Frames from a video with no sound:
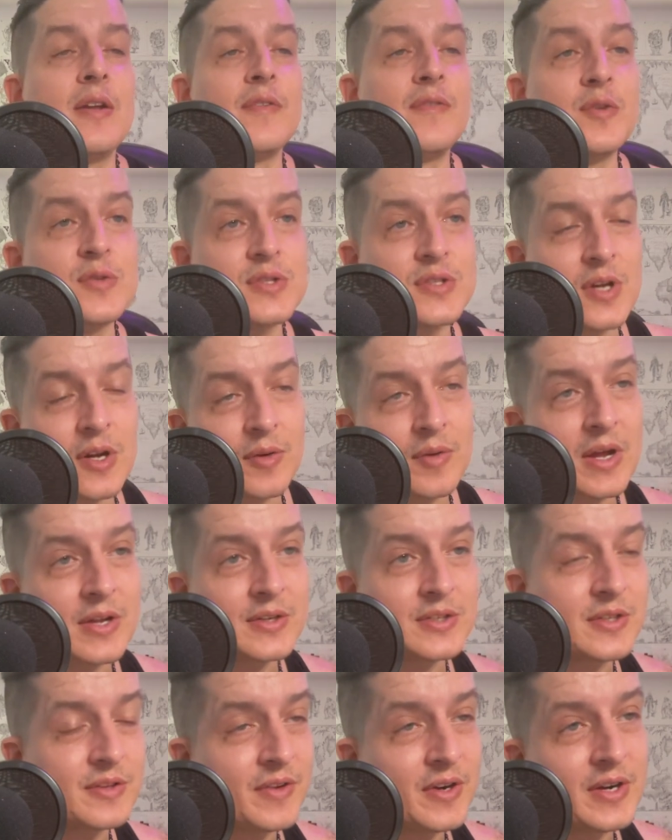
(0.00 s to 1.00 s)
If you stuck around
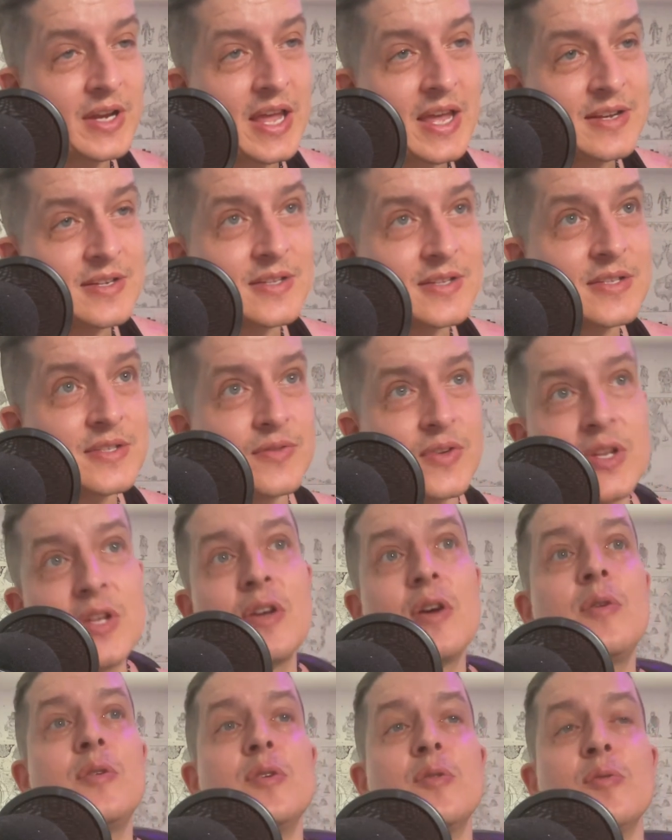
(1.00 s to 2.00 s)
to the very end of this
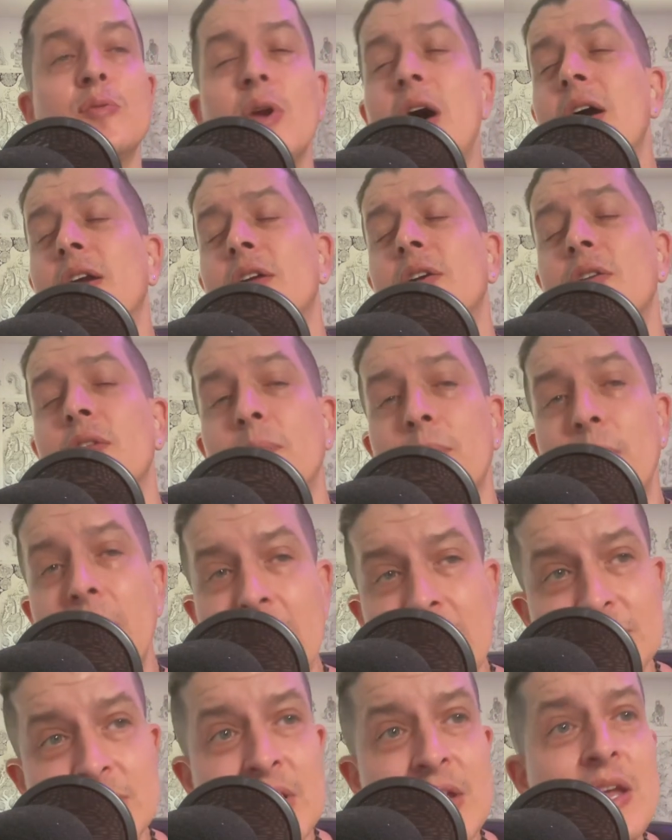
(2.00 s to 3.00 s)
video, you rock, you're the
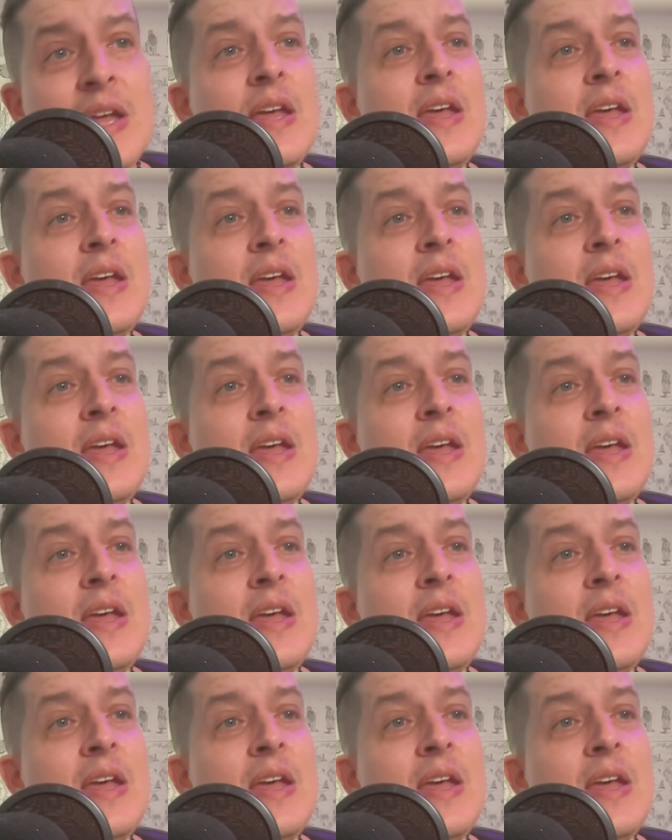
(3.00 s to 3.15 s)
best.